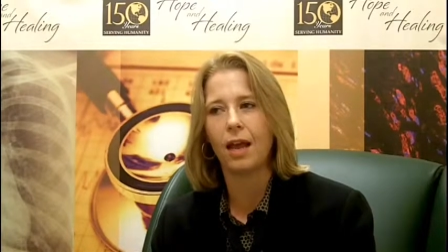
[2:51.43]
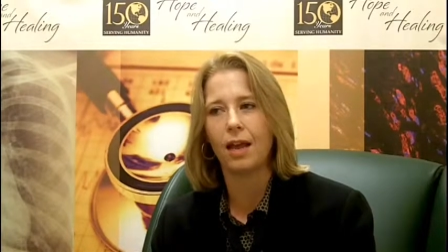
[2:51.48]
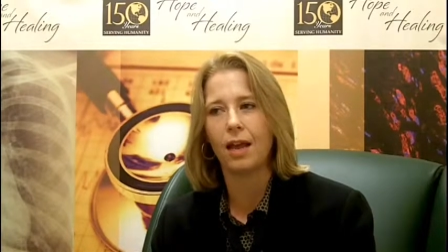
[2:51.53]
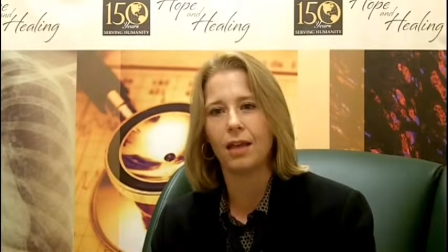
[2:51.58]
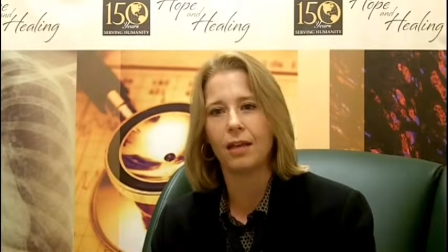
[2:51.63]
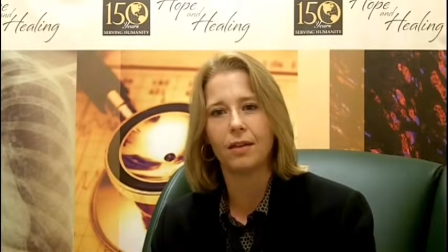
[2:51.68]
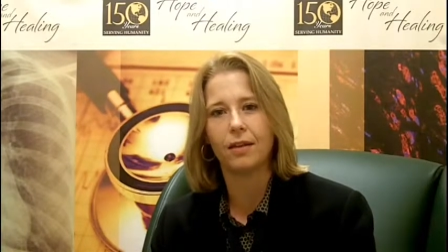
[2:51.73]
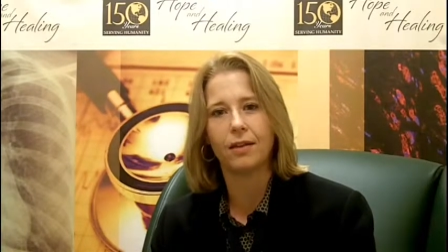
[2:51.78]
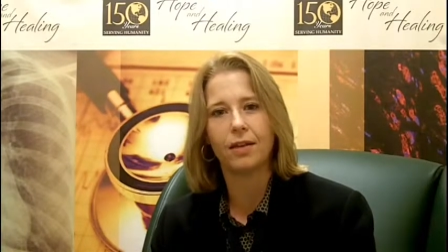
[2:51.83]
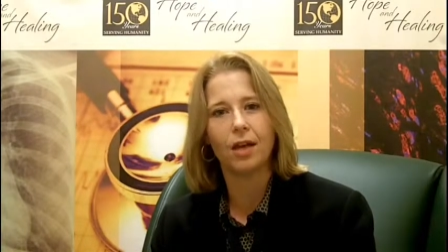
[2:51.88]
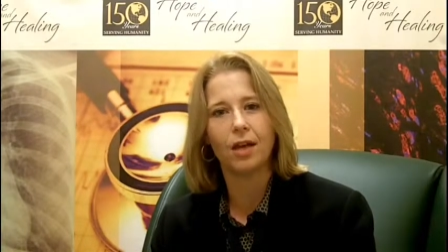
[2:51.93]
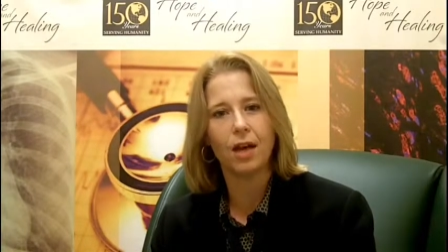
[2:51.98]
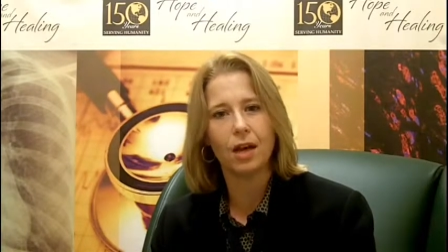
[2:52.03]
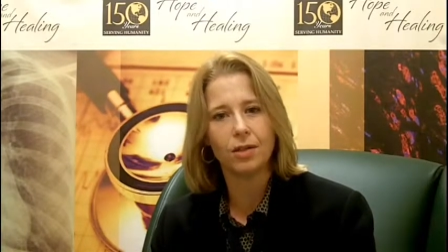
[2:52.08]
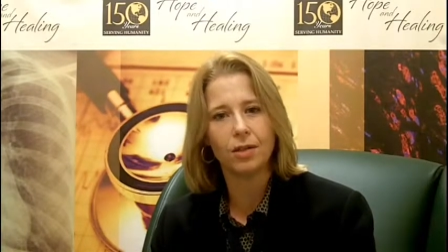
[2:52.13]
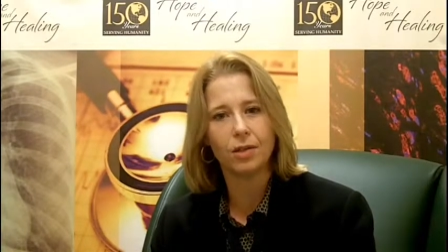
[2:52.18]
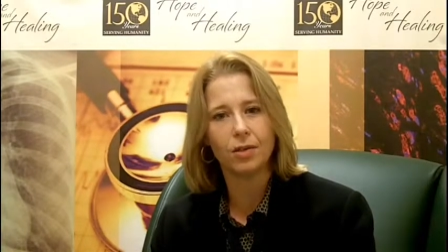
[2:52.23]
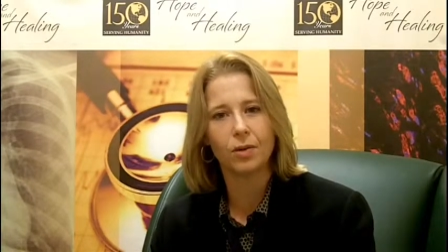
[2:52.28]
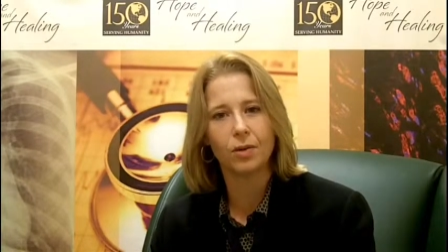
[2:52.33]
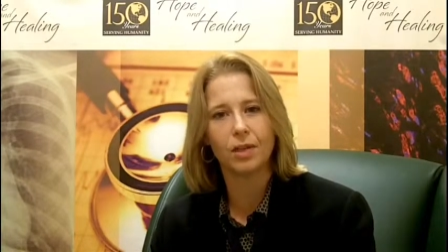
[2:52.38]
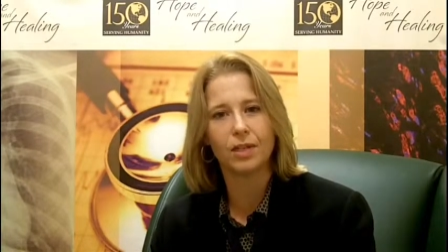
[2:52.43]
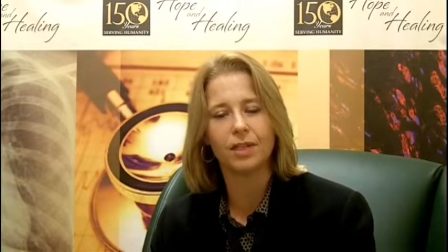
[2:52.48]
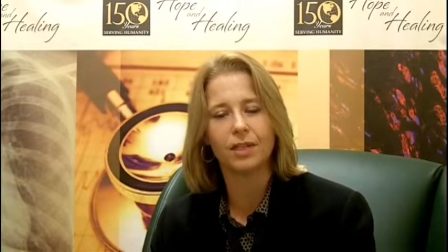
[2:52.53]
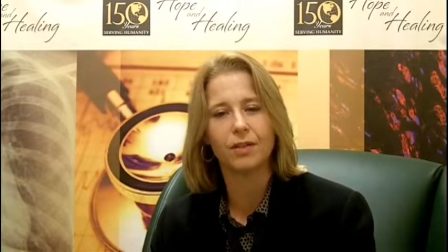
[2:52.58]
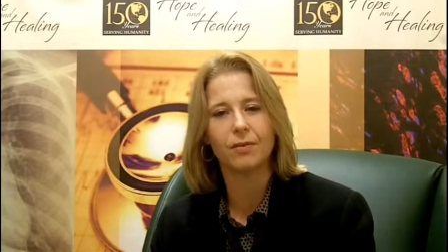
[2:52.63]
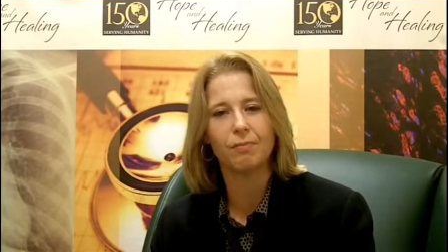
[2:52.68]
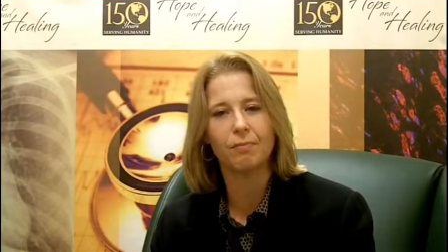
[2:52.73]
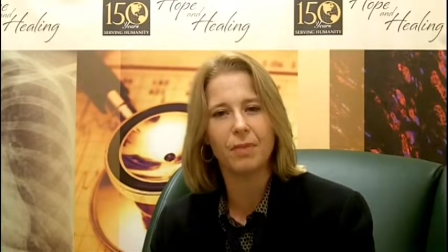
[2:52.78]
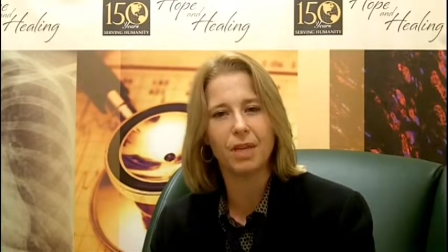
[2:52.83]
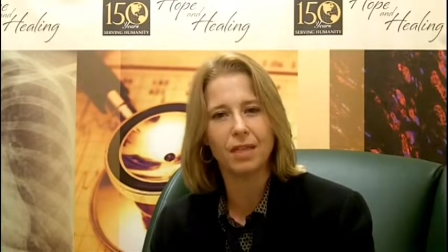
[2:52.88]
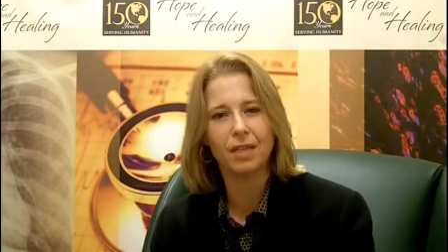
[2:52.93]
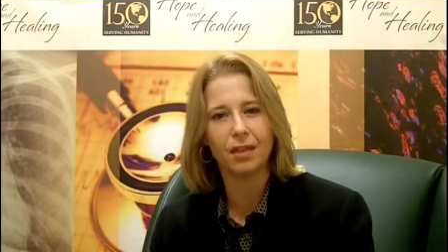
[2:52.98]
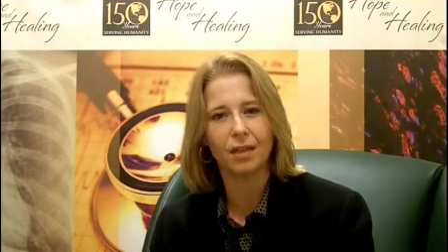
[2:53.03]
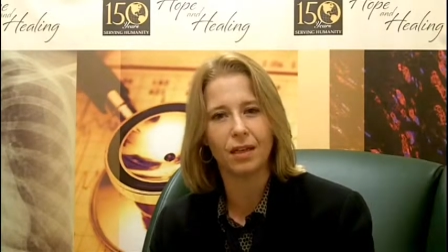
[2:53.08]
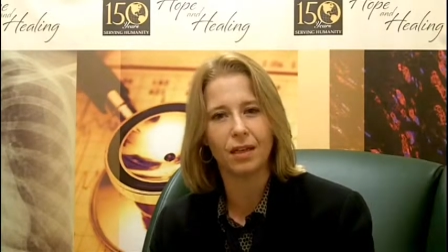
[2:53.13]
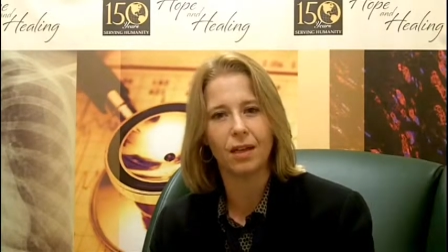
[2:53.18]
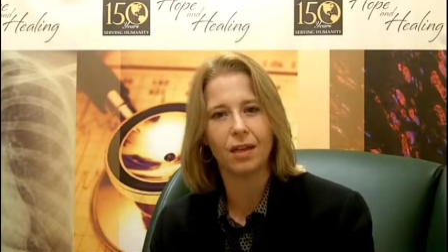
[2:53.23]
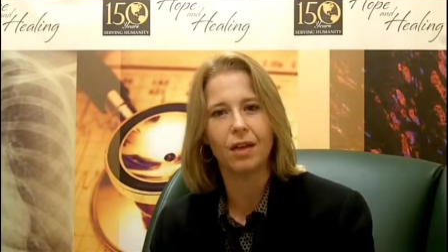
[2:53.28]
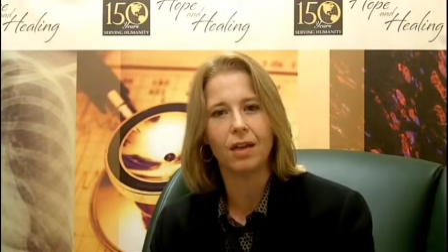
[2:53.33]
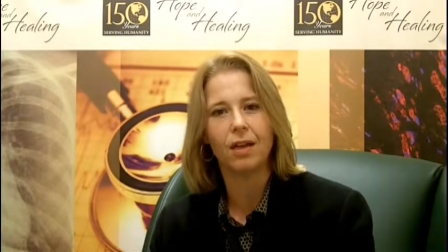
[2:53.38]
and the consequences of
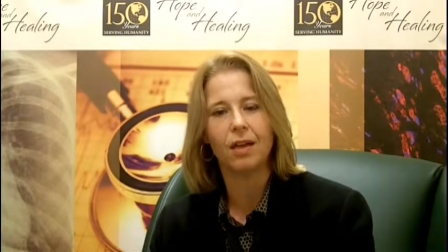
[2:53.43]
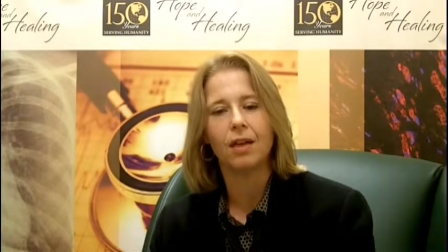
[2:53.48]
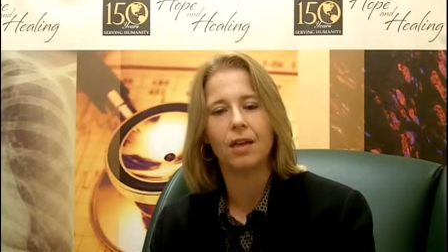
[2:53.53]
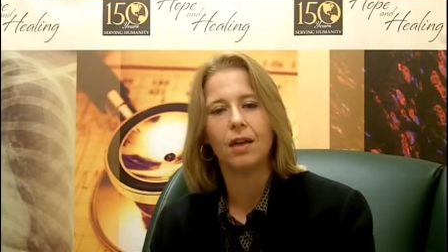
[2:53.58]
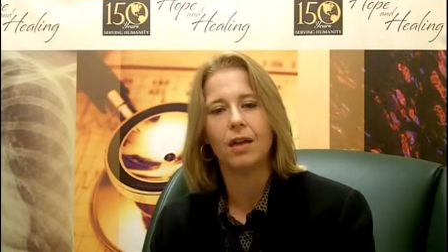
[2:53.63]
missing